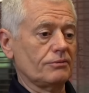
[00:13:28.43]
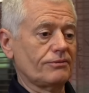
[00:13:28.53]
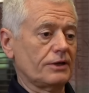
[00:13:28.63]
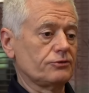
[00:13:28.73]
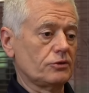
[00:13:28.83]
a
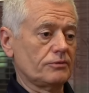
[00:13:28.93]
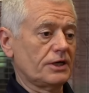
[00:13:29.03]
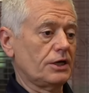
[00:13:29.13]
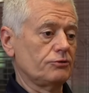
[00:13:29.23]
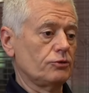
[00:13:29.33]
factor of
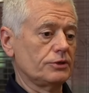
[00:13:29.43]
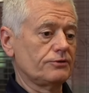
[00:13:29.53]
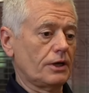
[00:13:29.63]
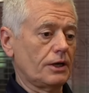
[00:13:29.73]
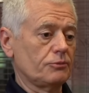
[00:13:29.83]
one hundred
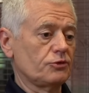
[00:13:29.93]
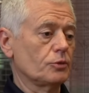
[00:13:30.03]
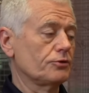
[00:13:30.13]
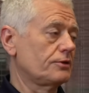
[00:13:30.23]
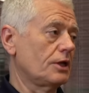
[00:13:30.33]
times
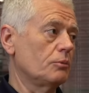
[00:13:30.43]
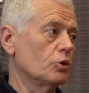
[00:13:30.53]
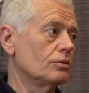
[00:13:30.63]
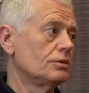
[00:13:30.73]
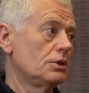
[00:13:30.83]
more
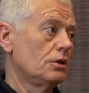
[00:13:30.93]
stable